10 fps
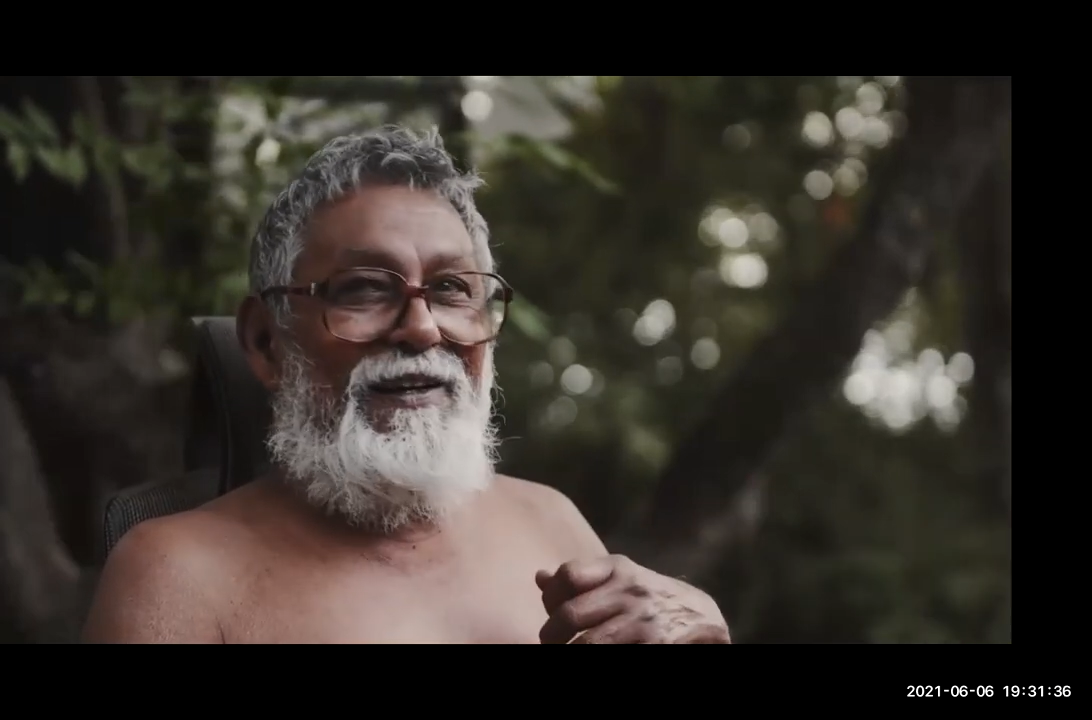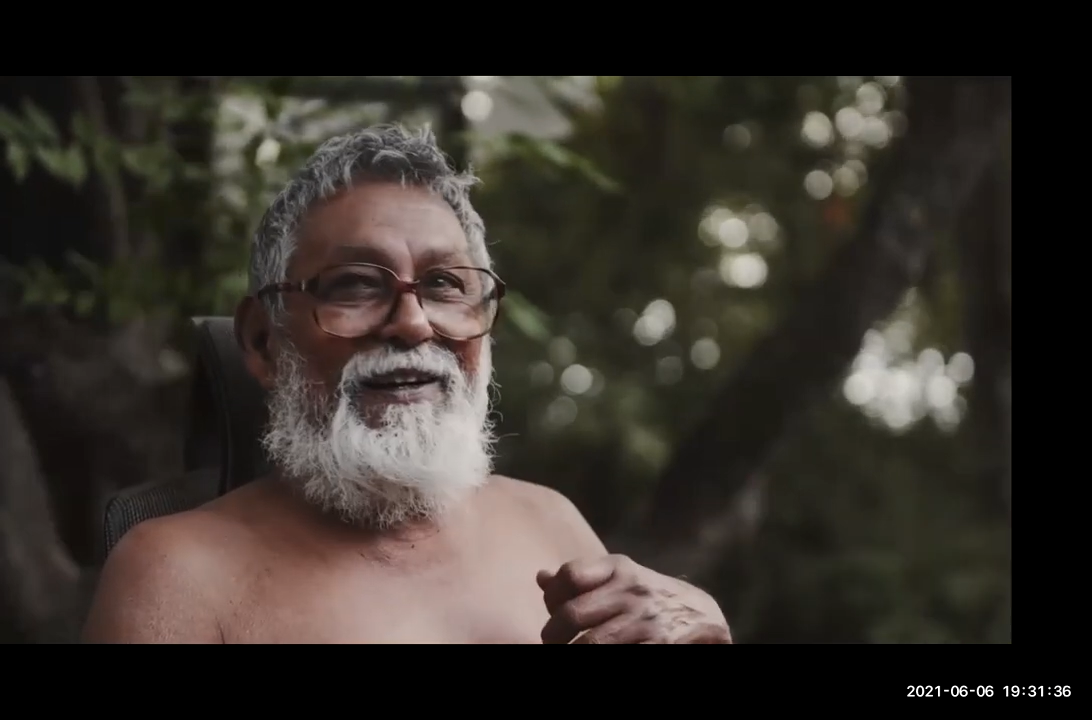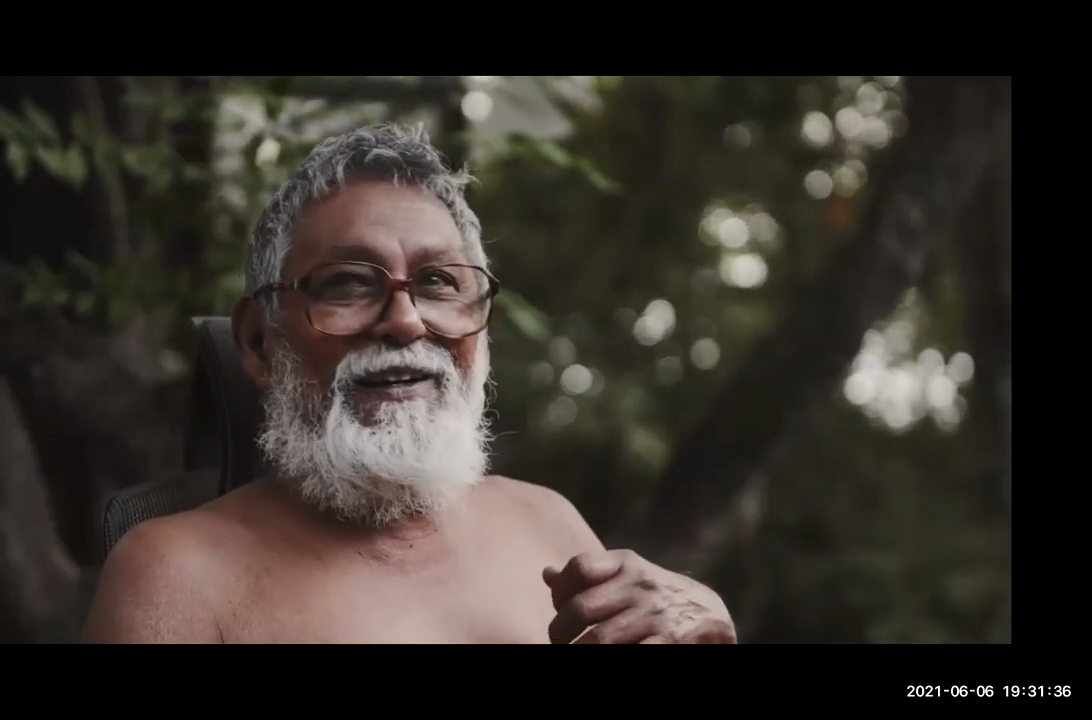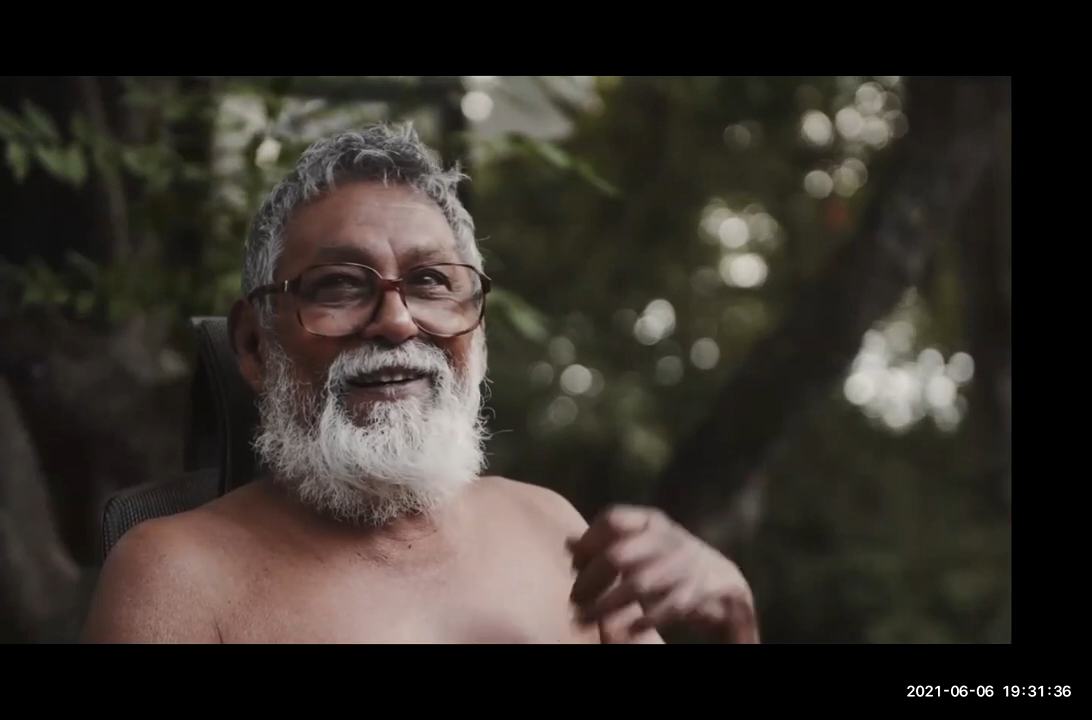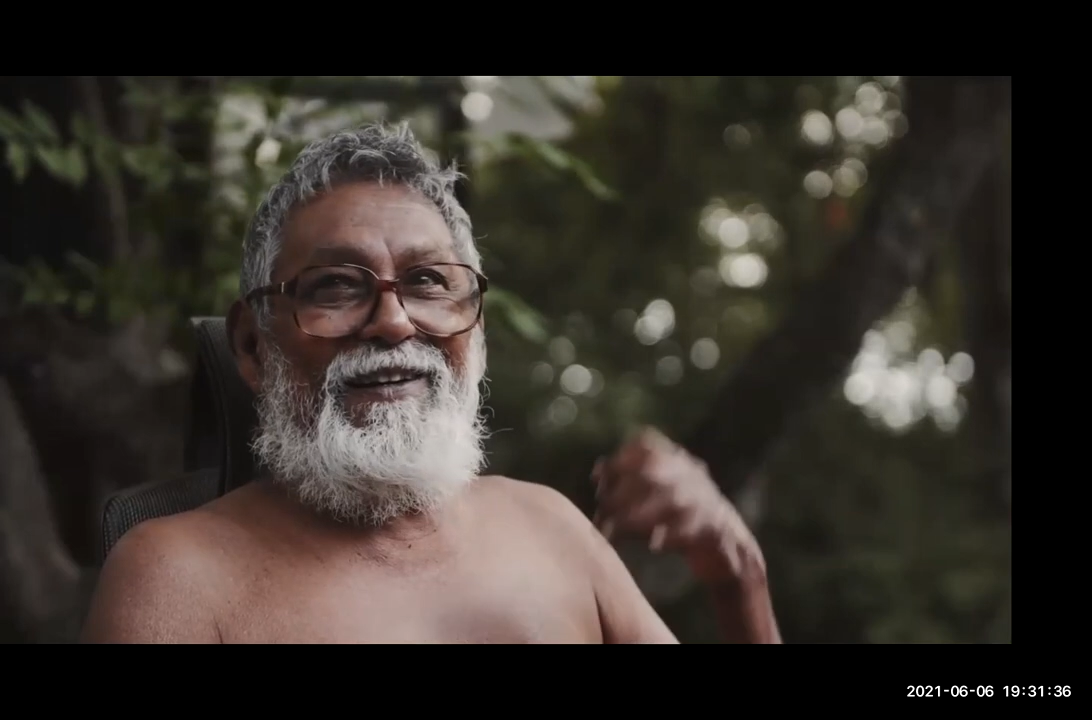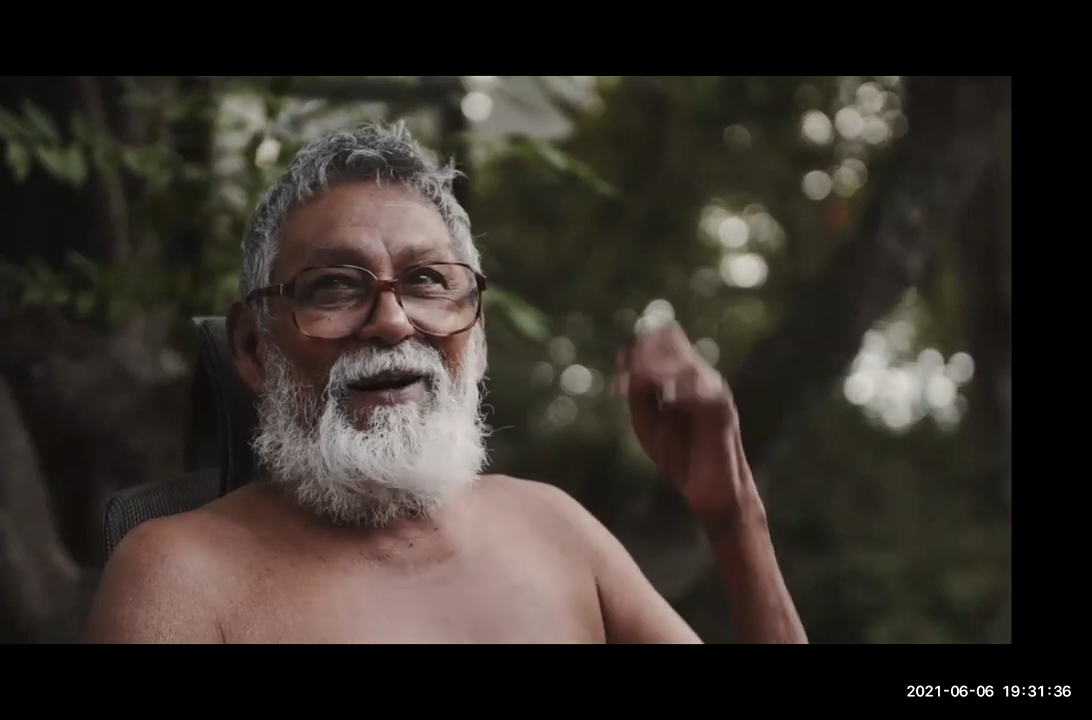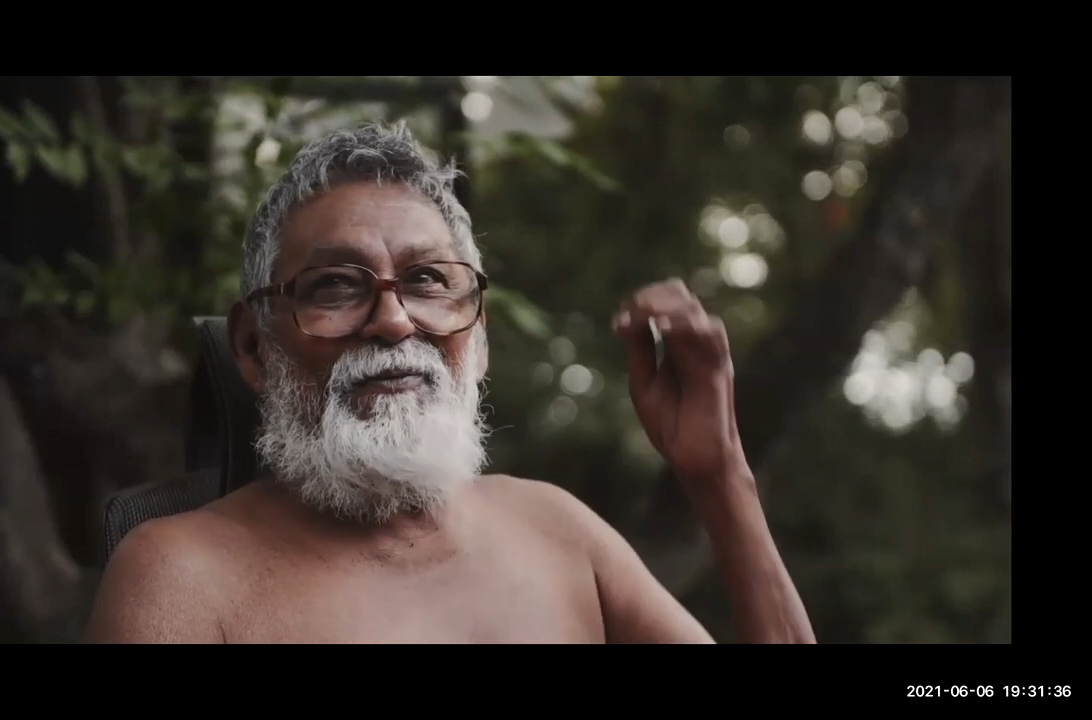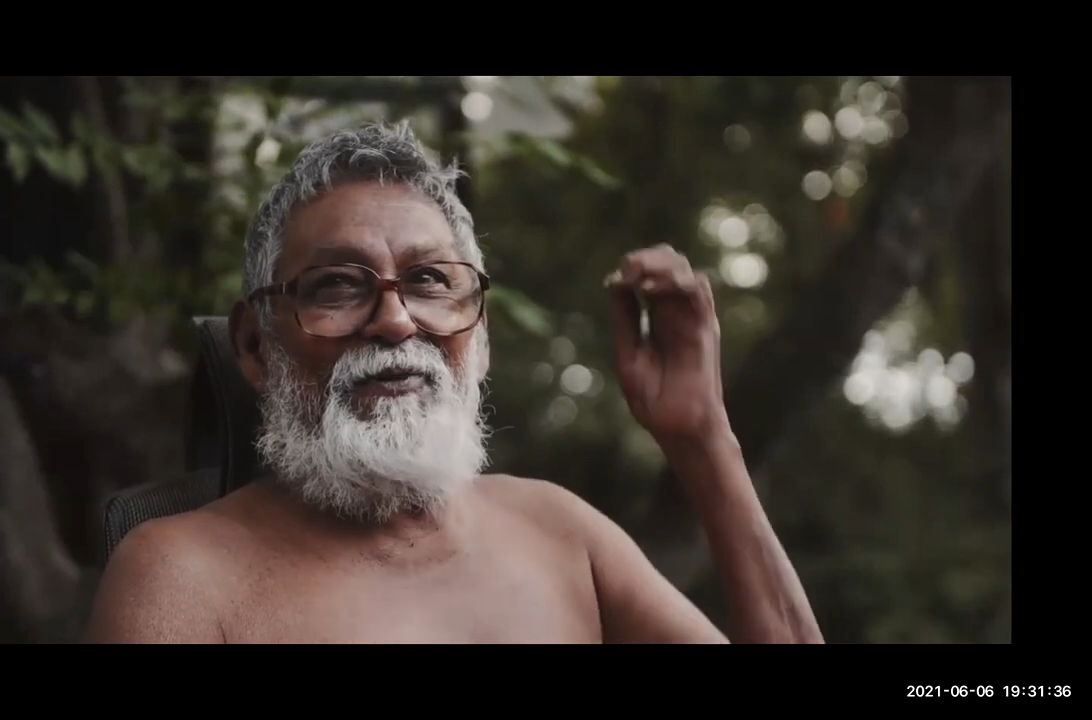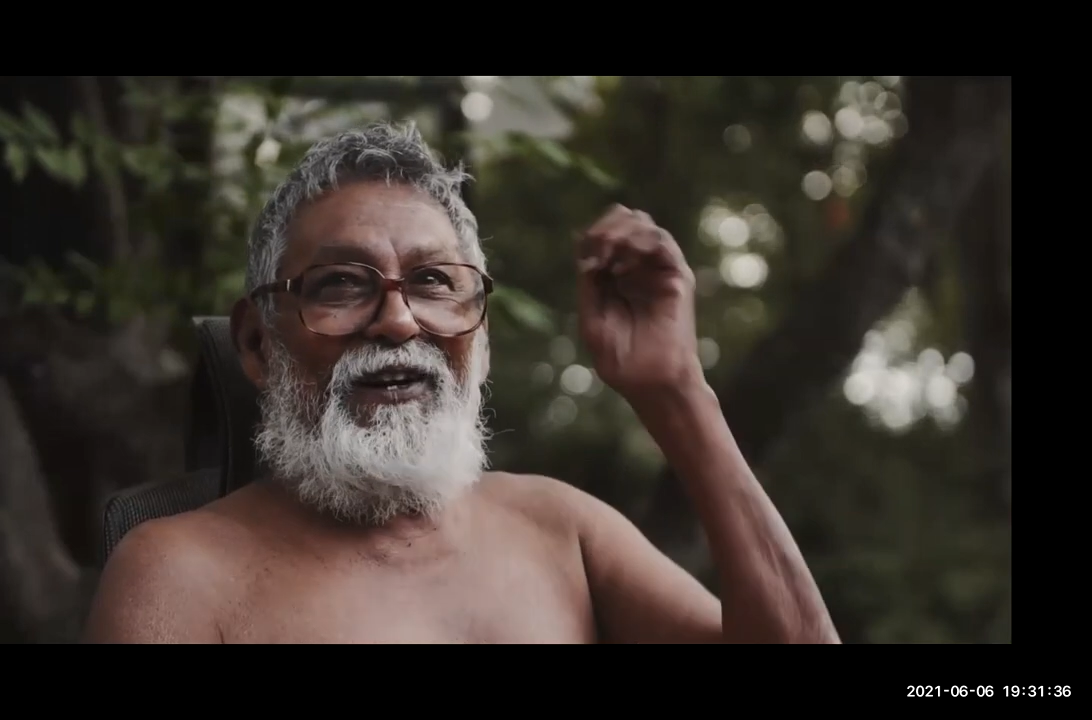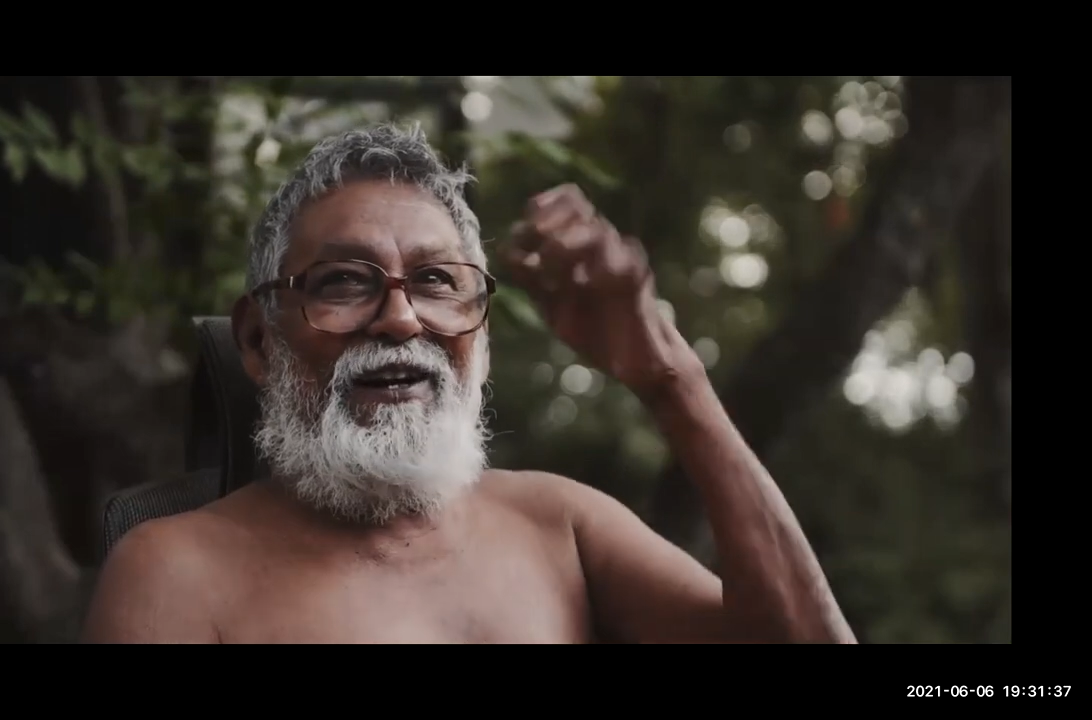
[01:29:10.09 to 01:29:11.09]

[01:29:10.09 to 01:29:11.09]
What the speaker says: he comes